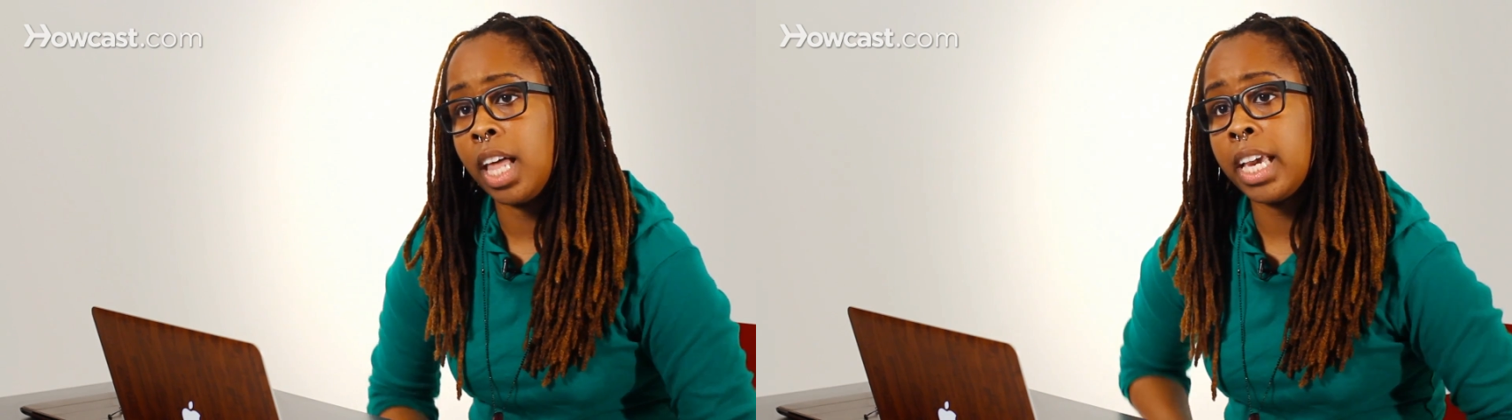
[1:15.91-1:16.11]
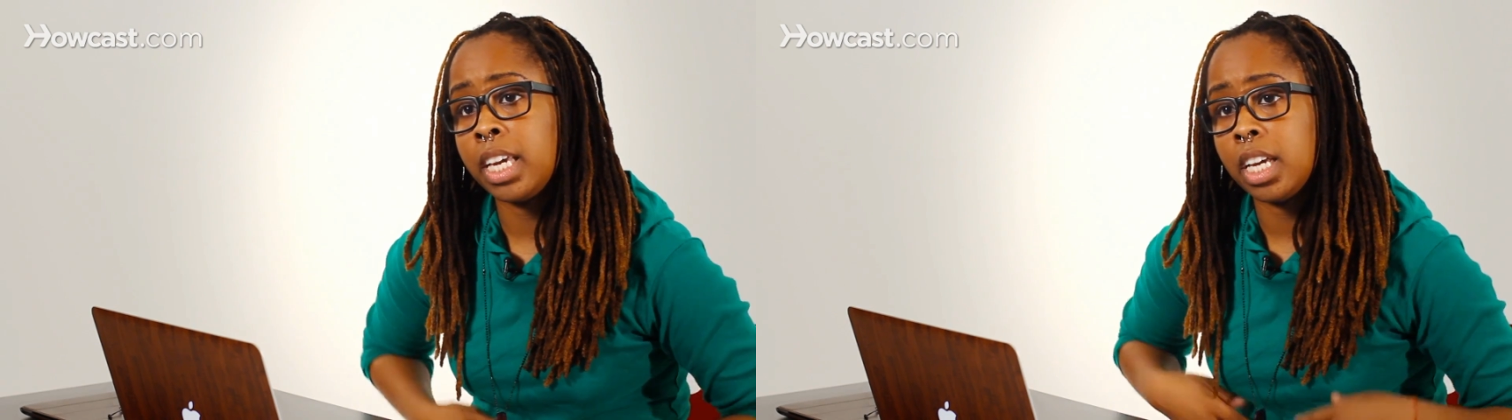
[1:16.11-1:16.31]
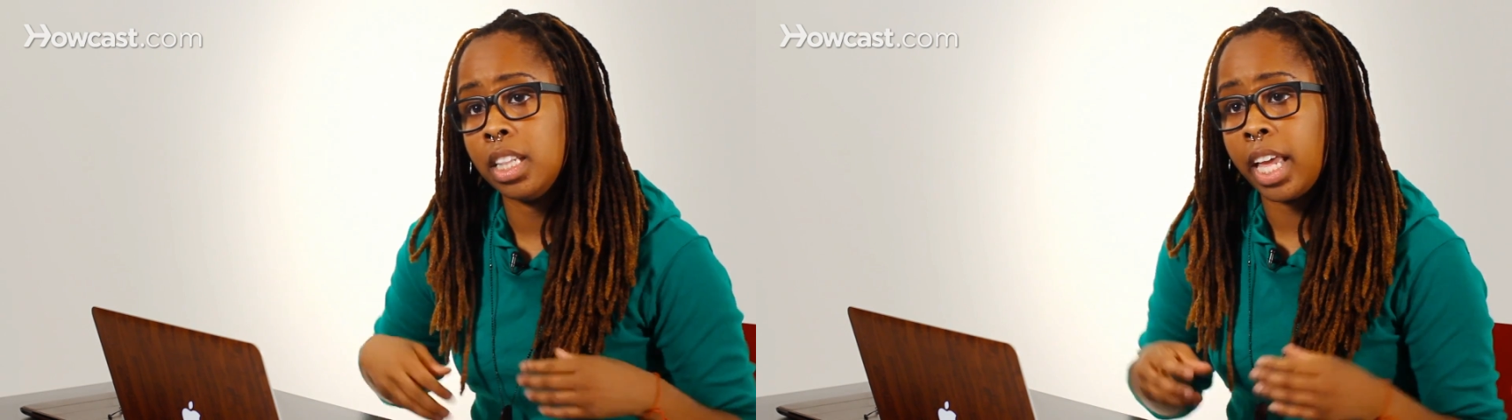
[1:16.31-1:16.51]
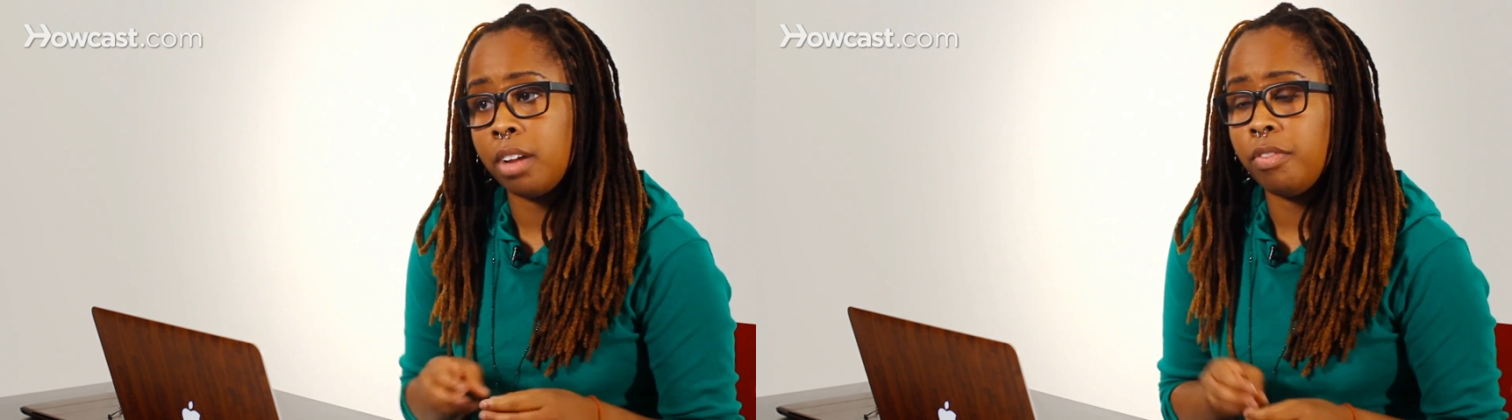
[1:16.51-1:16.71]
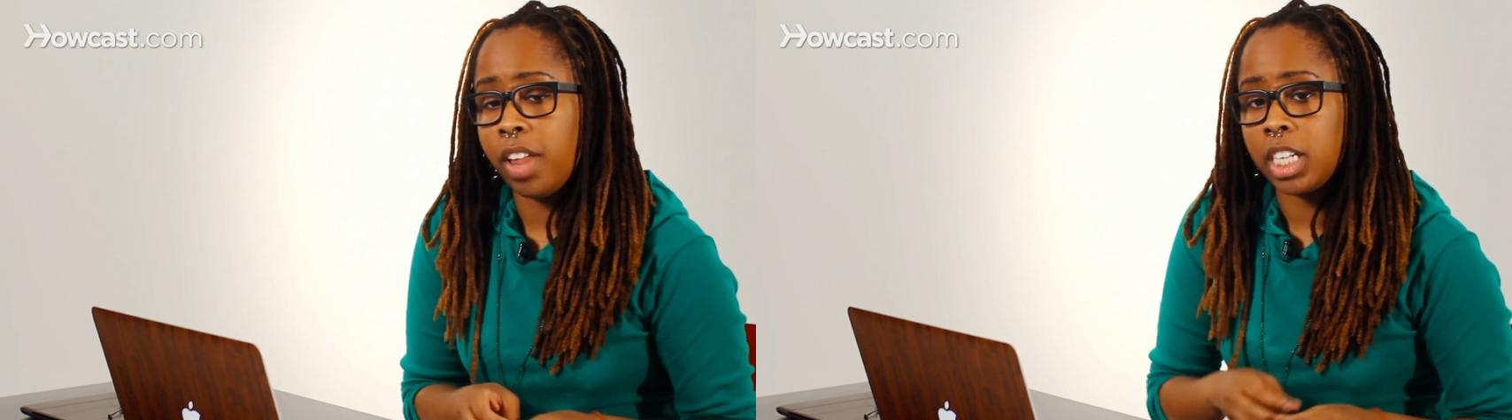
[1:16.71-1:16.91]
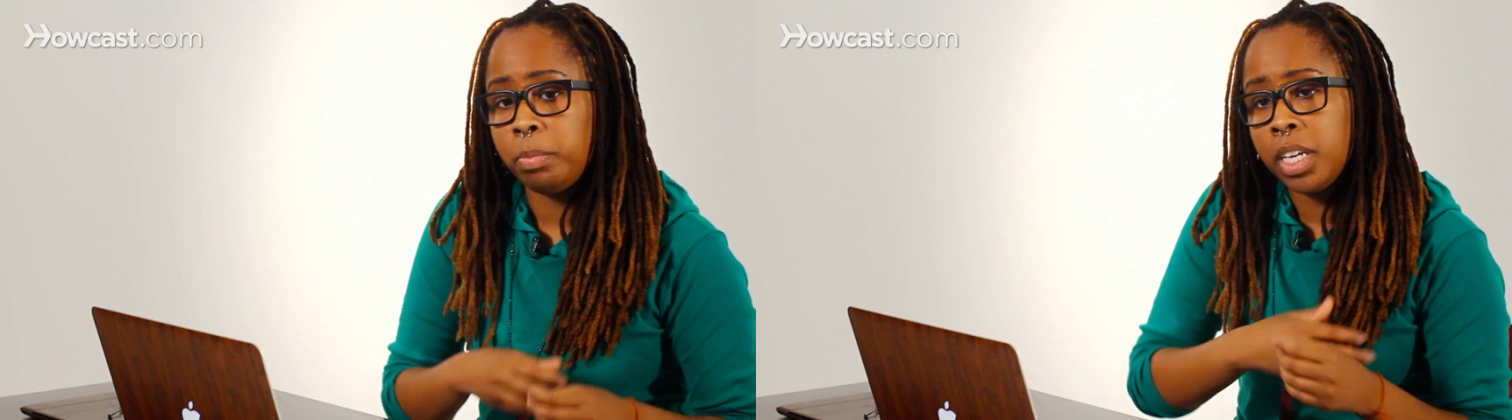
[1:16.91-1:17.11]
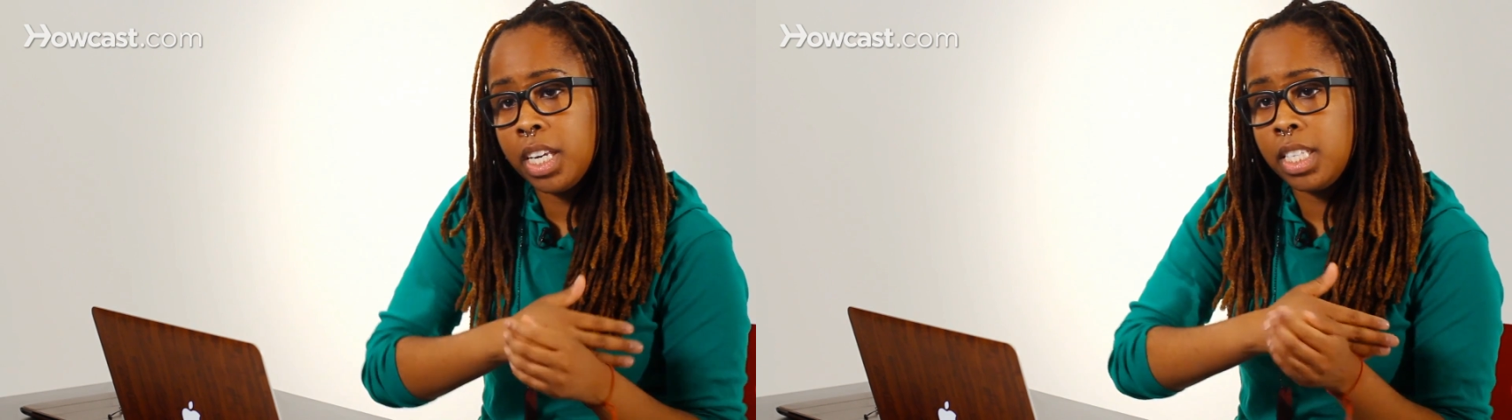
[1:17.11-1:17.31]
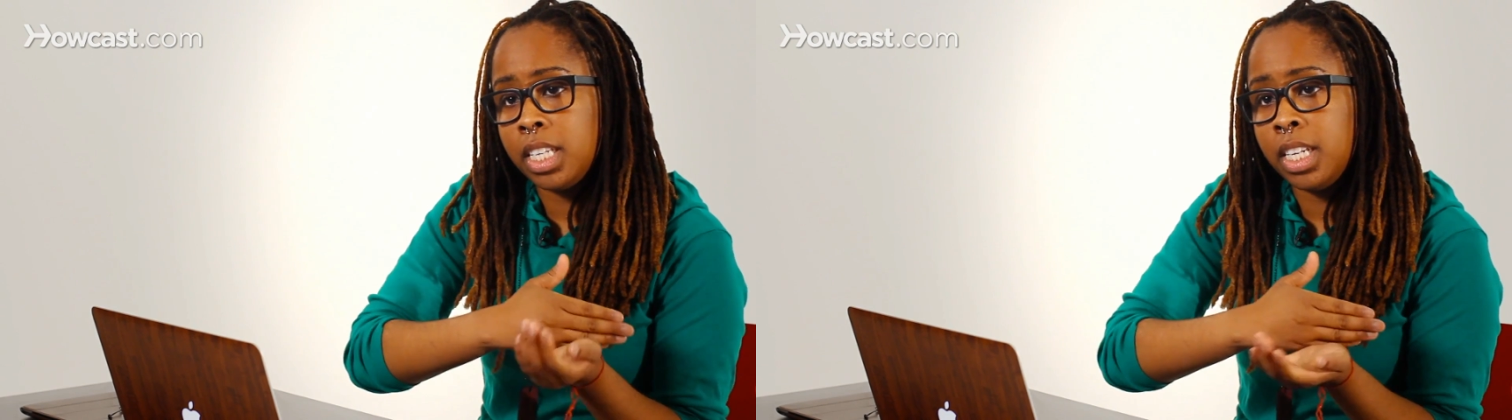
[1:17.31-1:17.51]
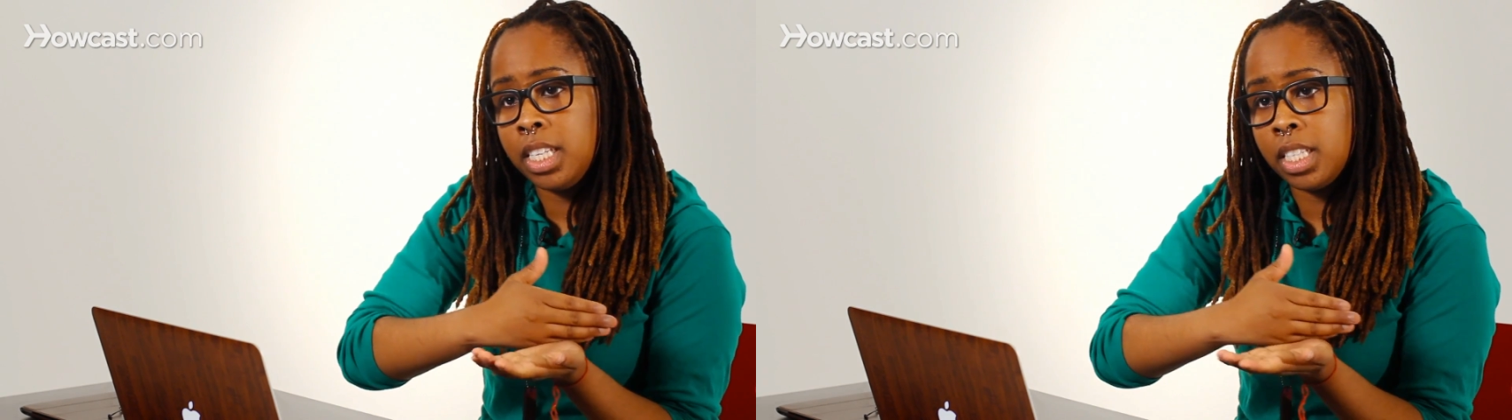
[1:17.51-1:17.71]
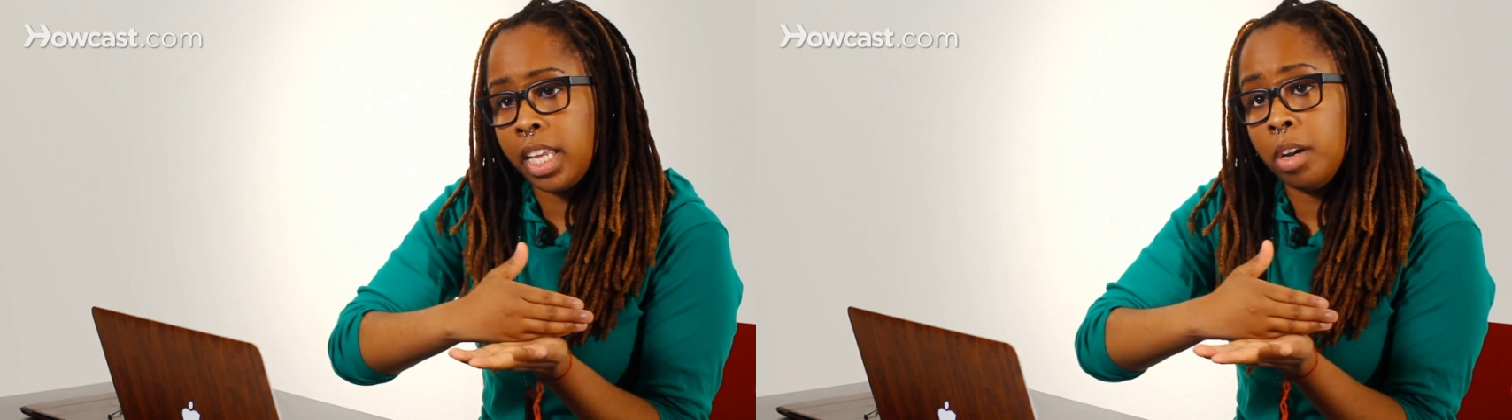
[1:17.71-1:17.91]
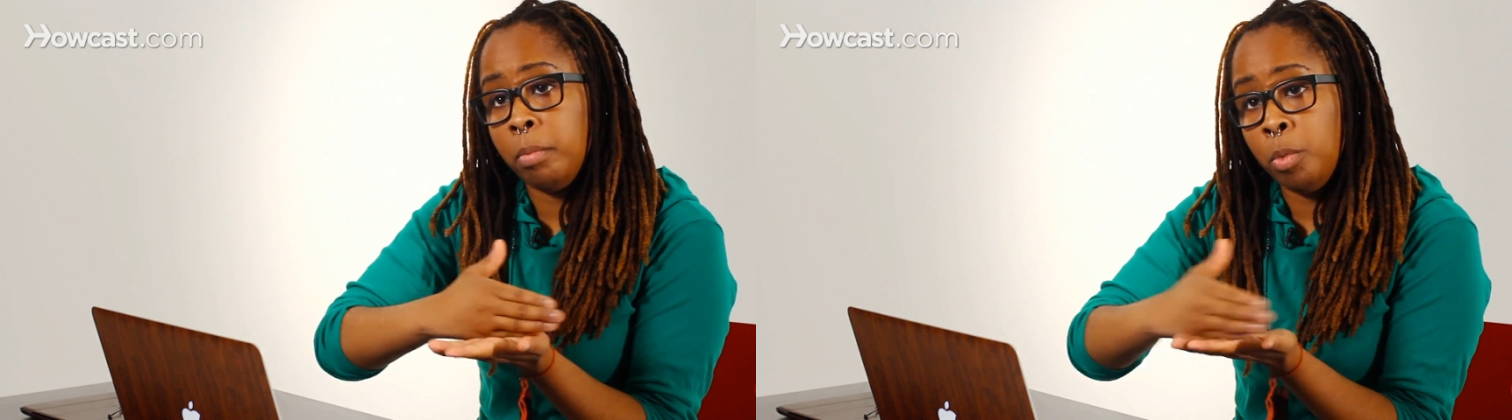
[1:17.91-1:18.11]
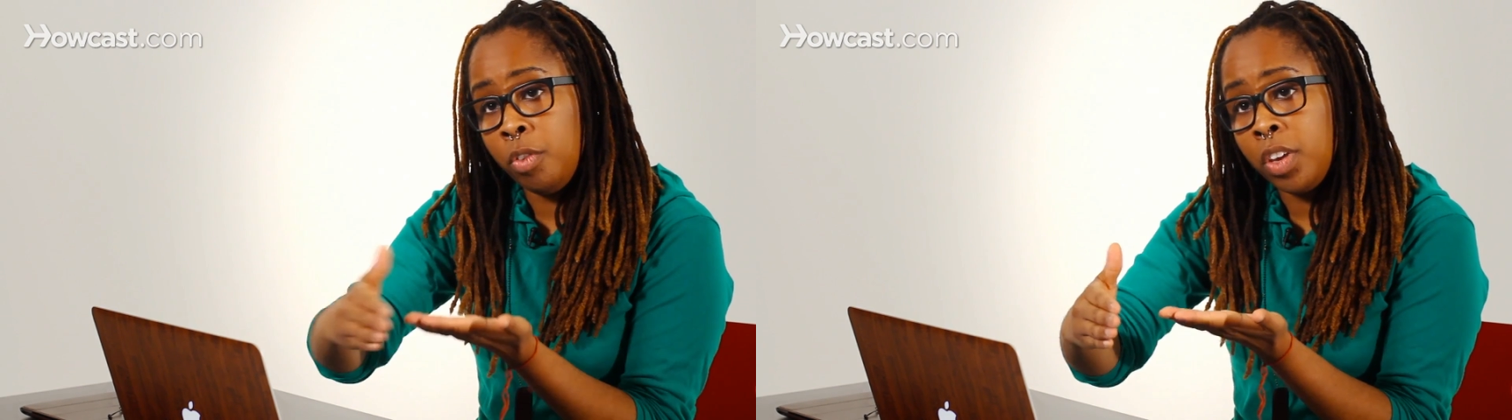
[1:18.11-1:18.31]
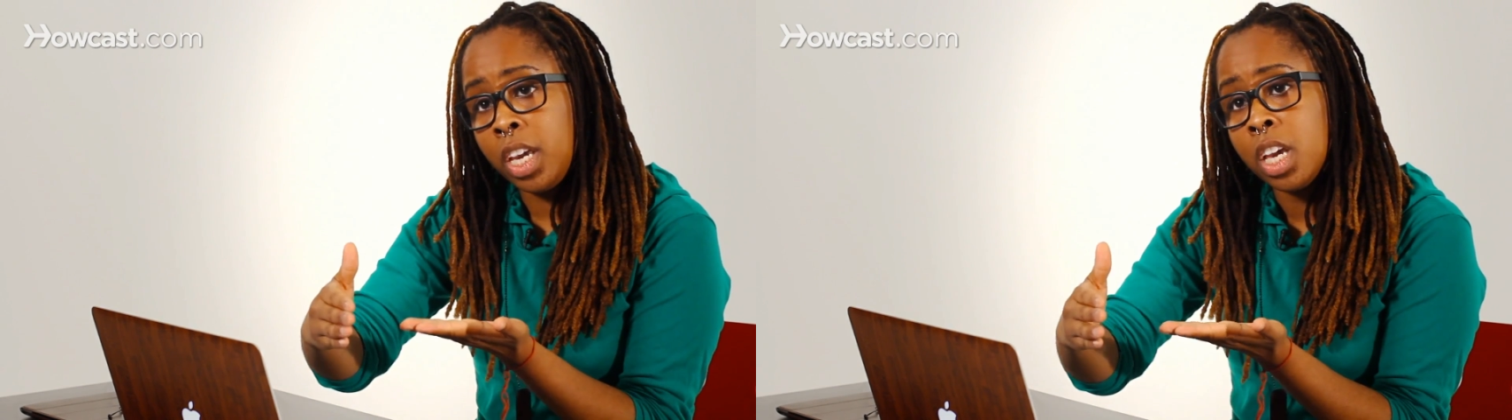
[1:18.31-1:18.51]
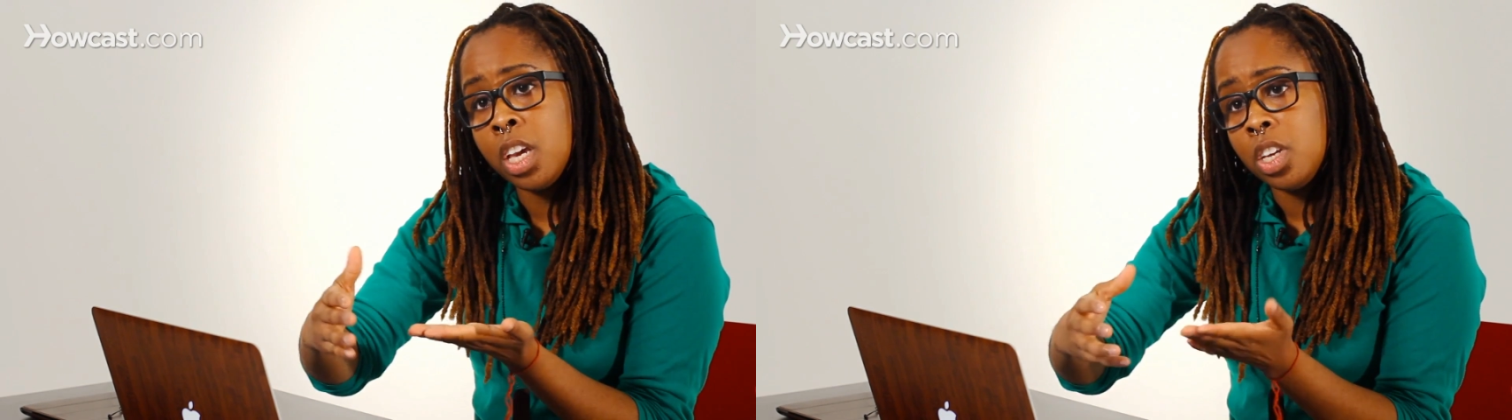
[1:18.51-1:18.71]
like Flash because it is like a movie.